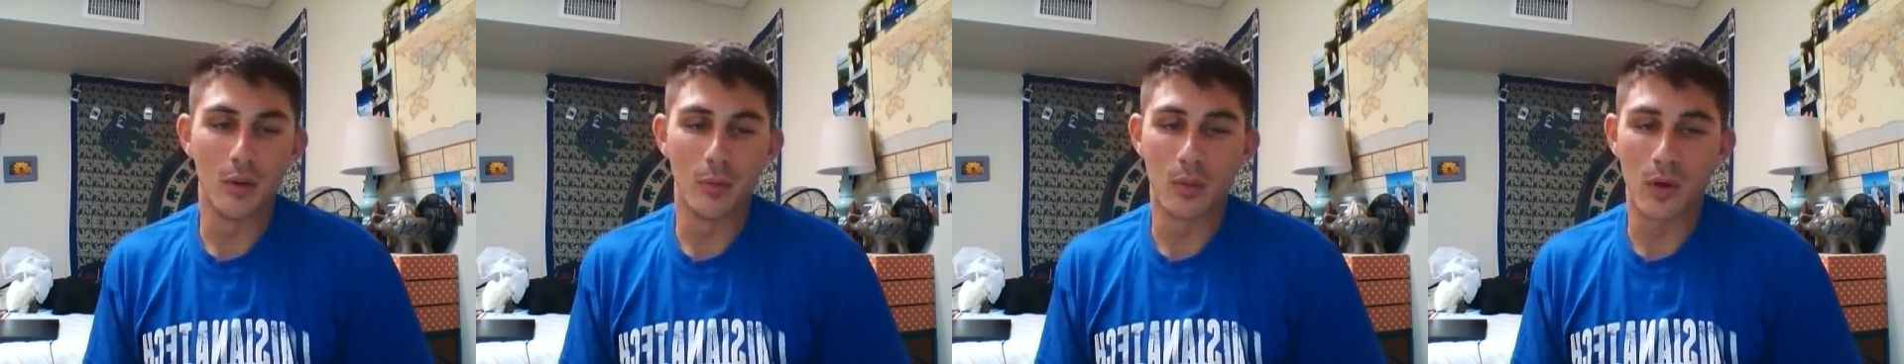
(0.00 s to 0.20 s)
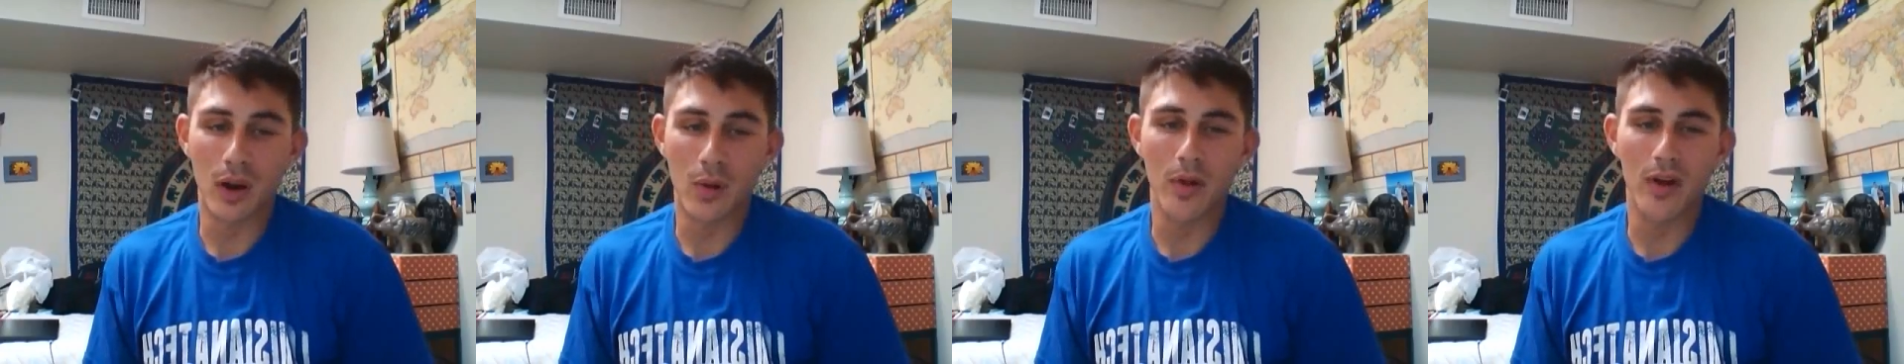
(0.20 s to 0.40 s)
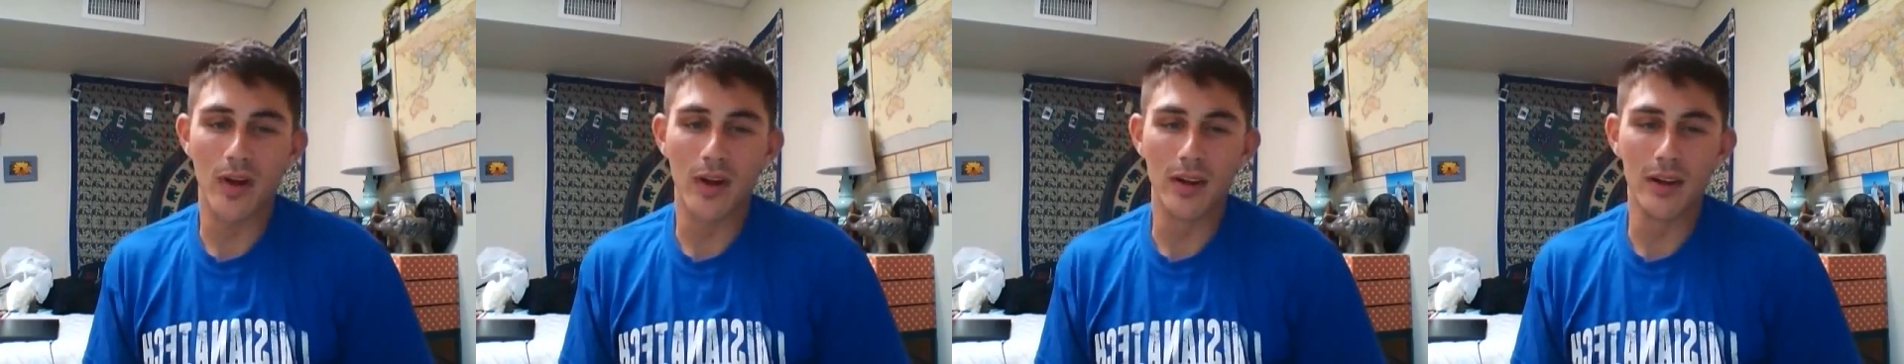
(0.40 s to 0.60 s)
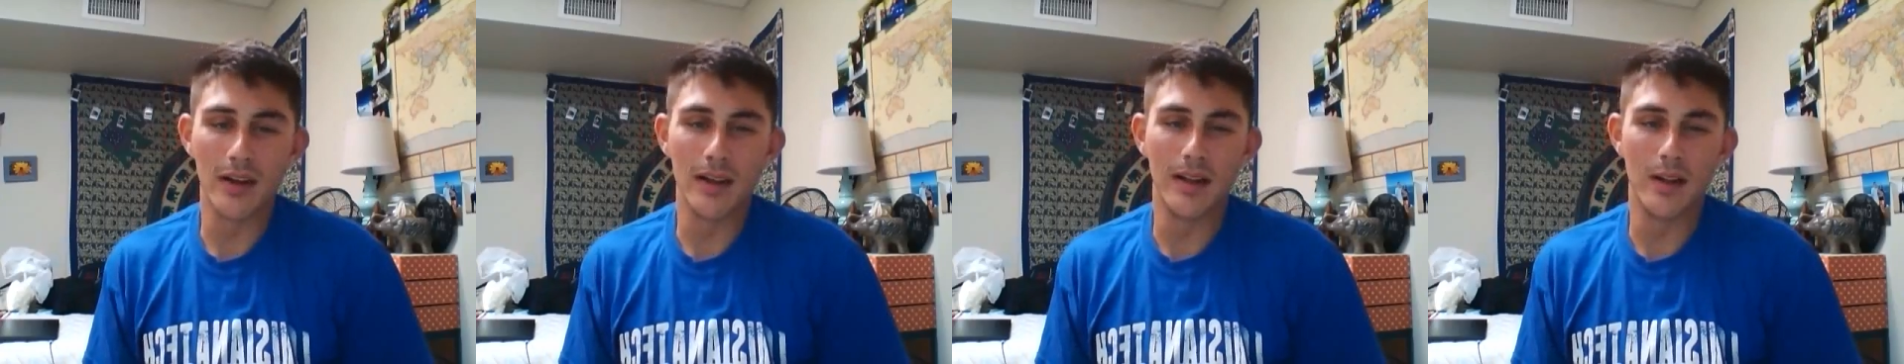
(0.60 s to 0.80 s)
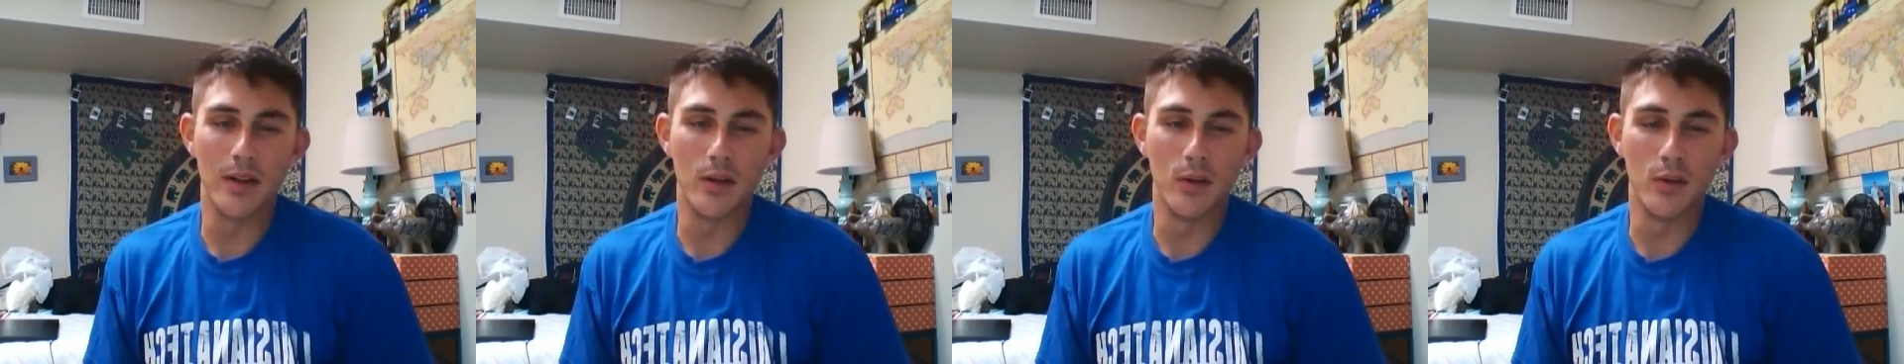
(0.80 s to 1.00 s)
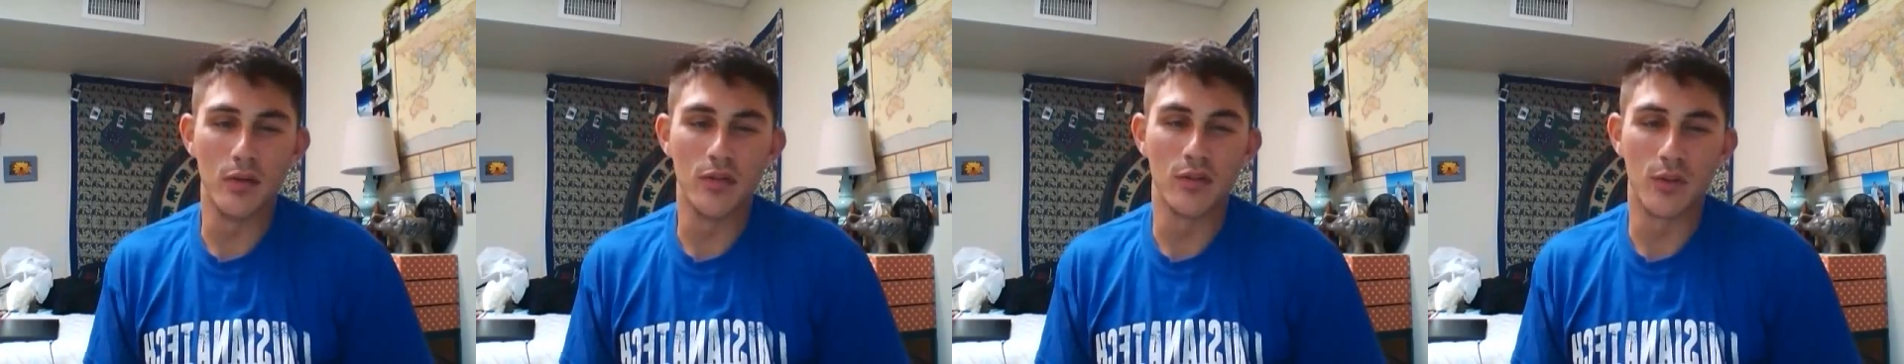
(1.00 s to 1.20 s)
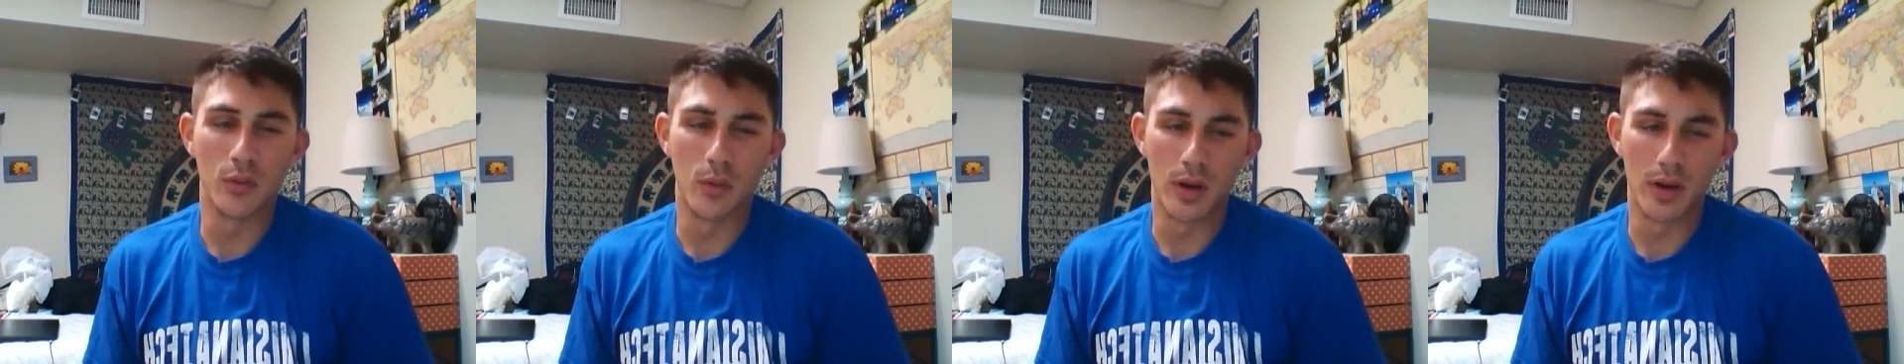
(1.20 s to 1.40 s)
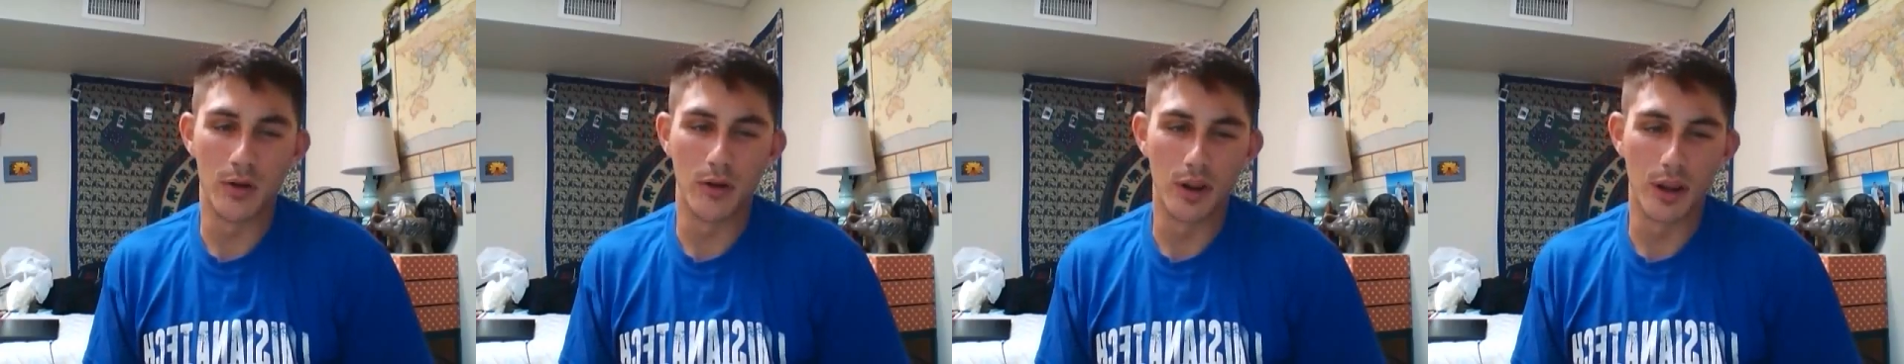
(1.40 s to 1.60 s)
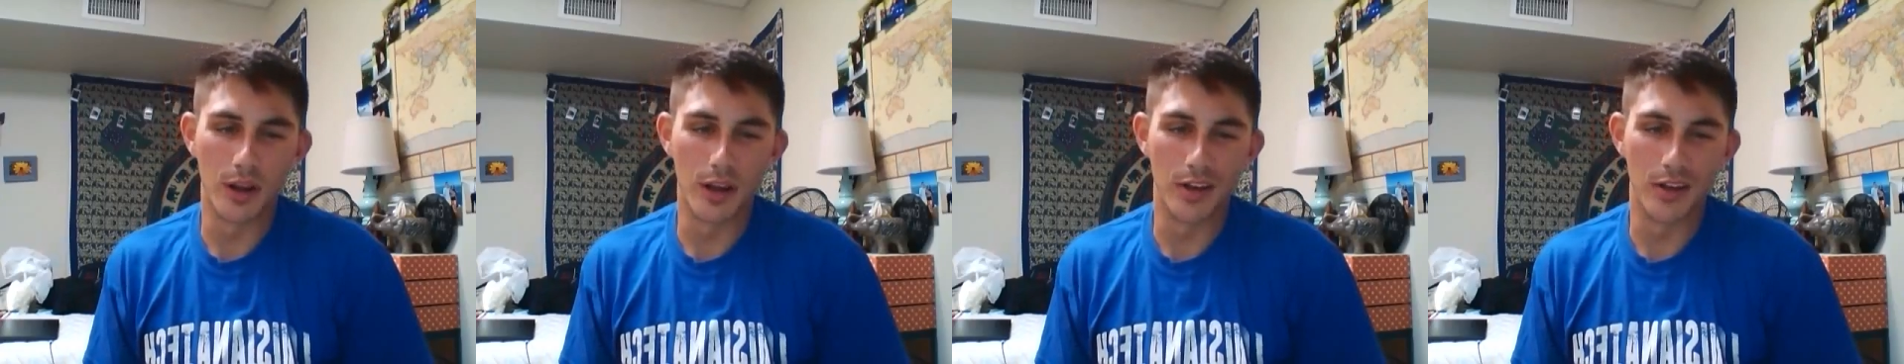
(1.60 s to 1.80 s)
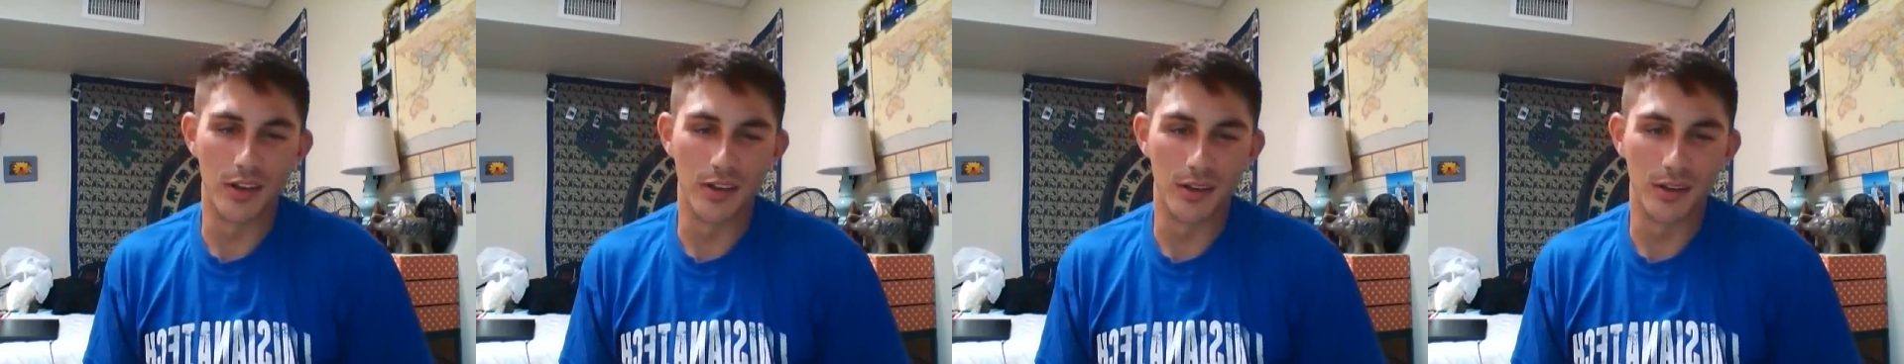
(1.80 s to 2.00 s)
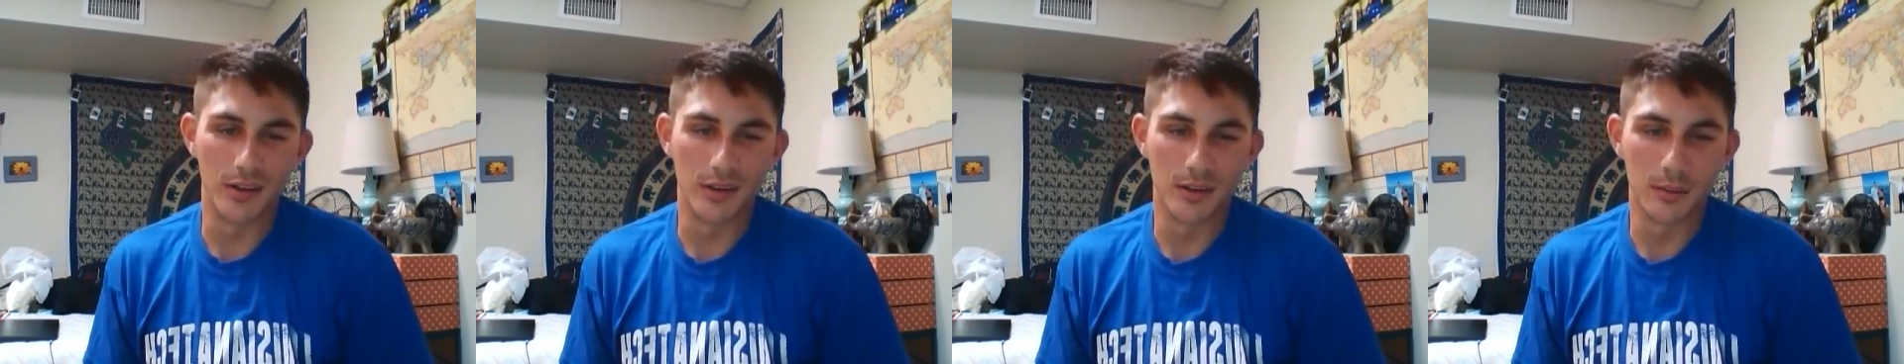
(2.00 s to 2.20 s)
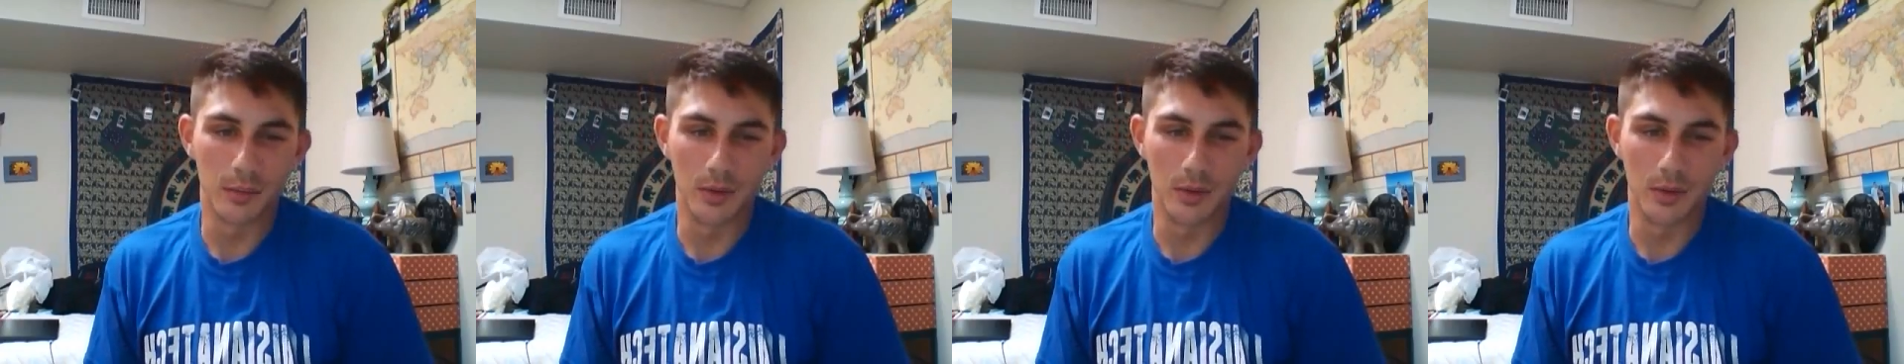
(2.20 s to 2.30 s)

primarily used for recreation,